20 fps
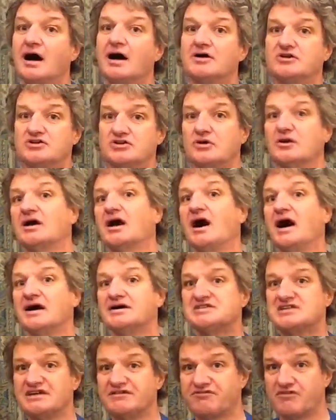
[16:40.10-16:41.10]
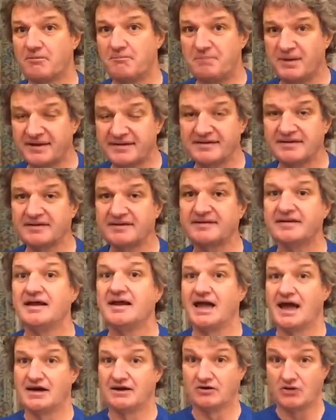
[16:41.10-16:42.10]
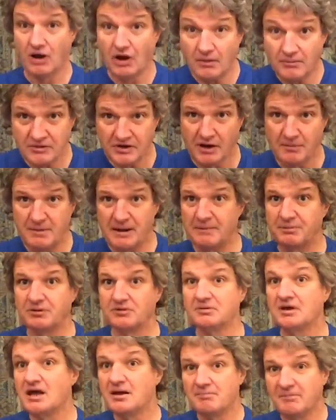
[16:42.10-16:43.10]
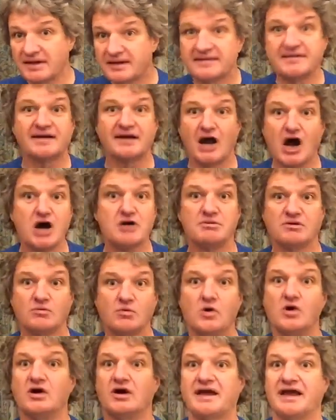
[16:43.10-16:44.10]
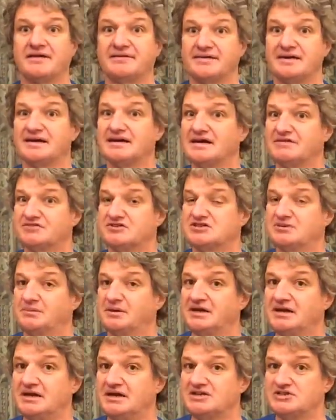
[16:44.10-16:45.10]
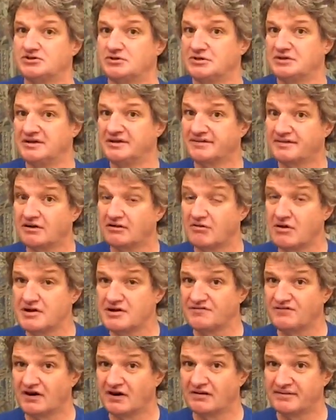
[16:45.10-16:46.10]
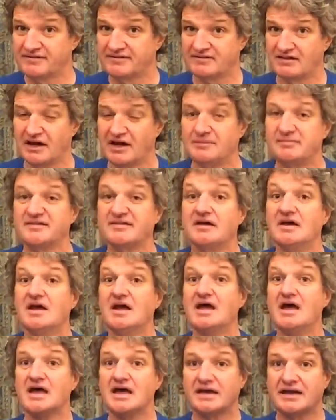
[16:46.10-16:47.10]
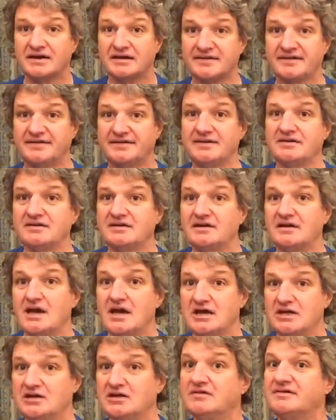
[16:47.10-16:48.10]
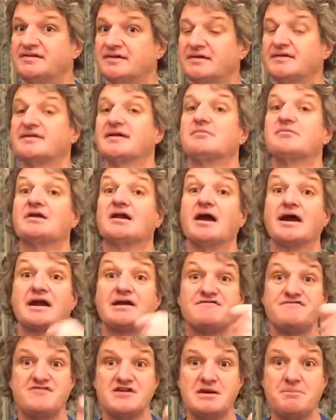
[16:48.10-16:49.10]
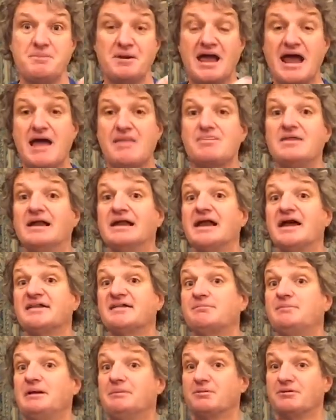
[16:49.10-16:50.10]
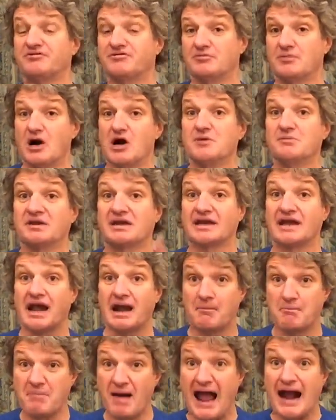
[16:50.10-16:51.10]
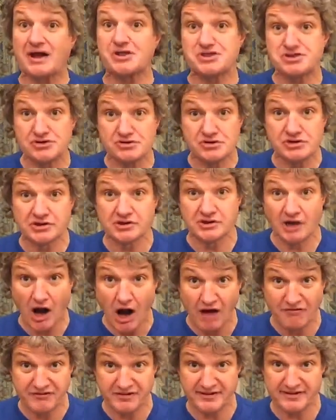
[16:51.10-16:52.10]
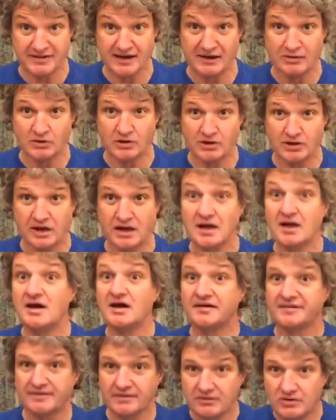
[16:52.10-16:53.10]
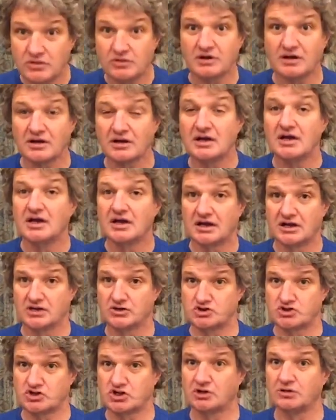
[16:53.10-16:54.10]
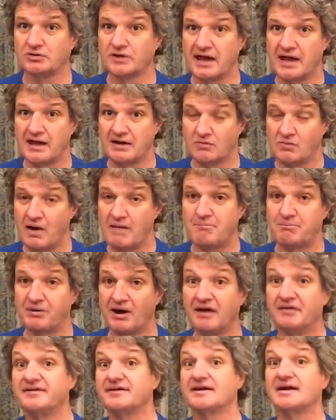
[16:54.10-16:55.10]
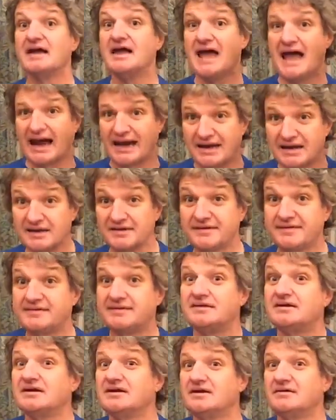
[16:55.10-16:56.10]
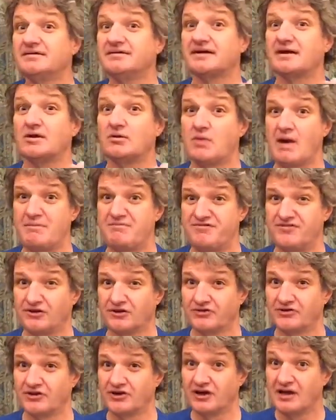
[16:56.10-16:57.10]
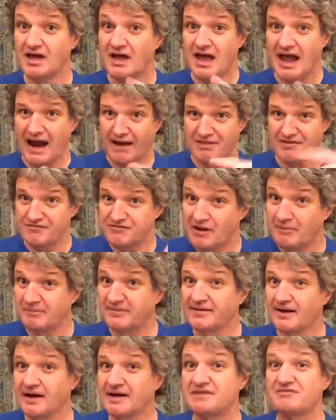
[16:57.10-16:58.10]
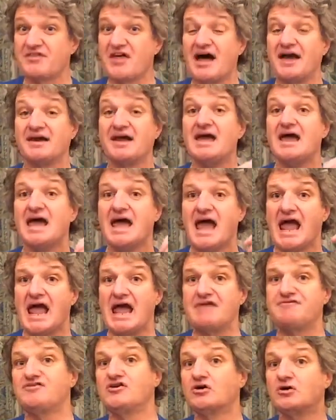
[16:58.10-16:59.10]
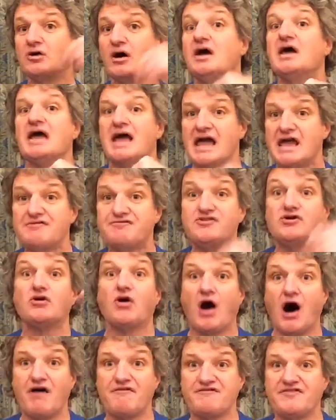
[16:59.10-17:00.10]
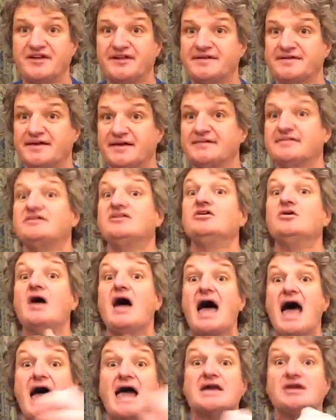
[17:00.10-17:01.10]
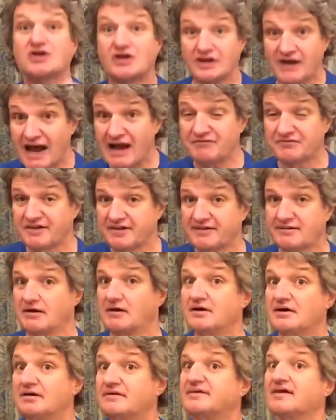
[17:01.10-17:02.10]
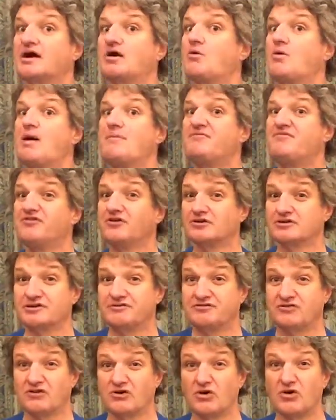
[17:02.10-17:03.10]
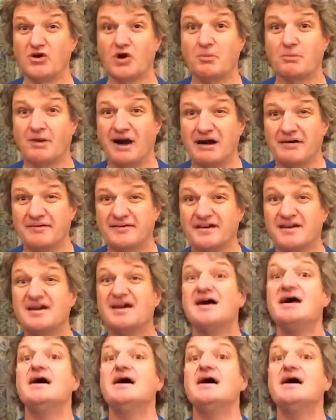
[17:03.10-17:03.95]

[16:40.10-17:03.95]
doing IT for a business and you've got, you know, people mixing home and work as they inevitably need to in these coronavirus times, consider using something like a VPN that lets people from home connect back through the office network so you can control their web browsing, and consider using a web filter. And the flip side of that, if your office says to you, hey, you're going to have to start using a web filter for all your browser,